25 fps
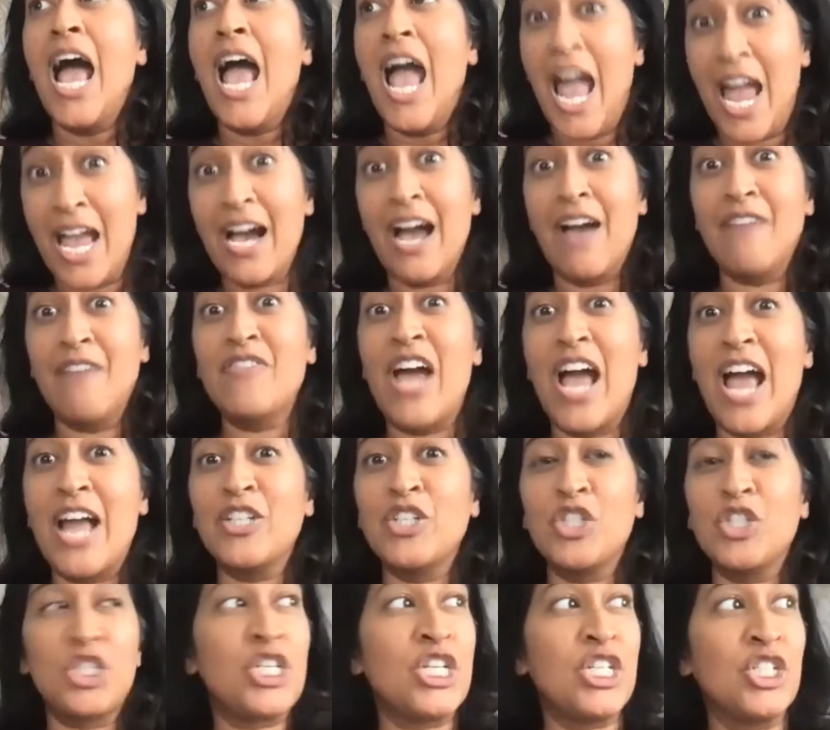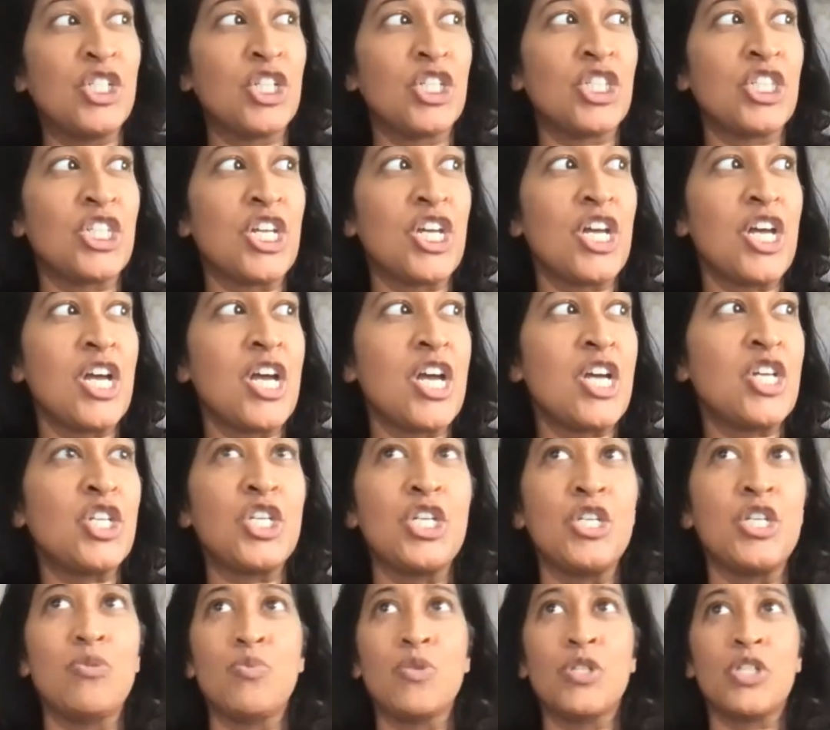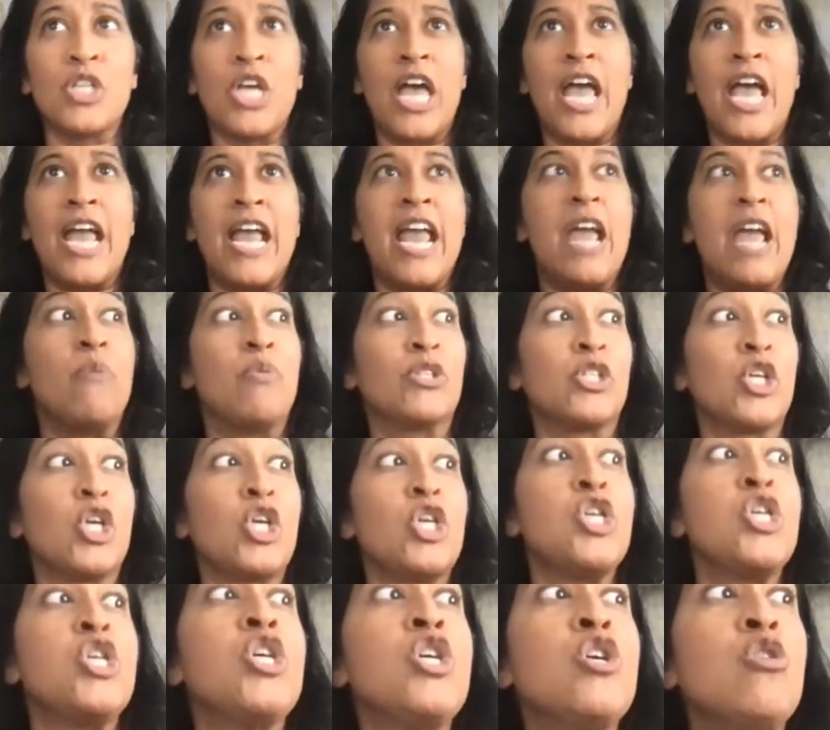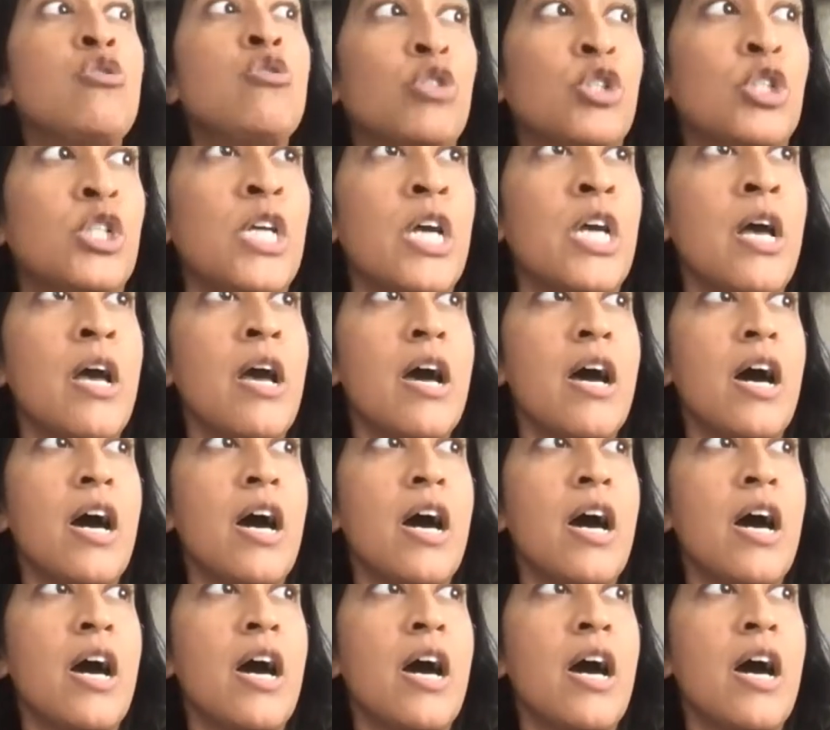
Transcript: hey, I am and she just she was it was a huge.